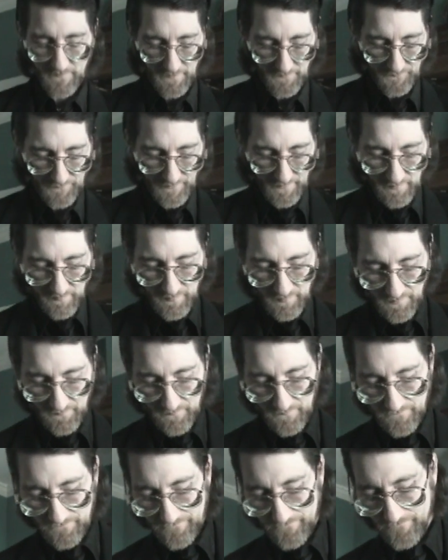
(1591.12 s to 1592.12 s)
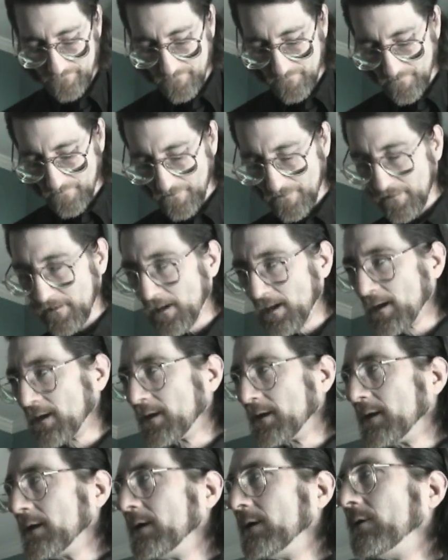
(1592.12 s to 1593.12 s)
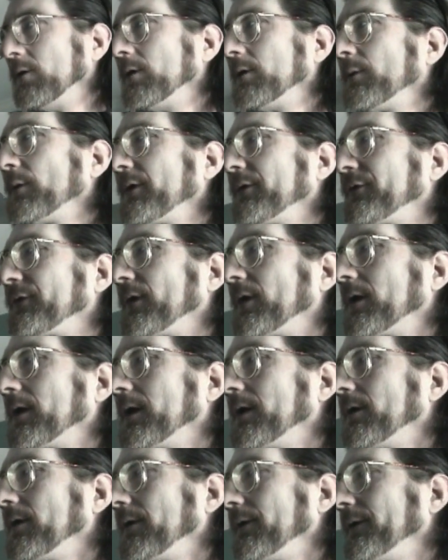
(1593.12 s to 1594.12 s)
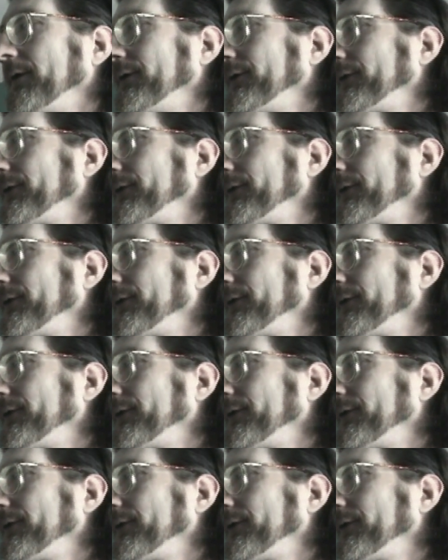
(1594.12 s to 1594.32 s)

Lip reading: See, when we started all this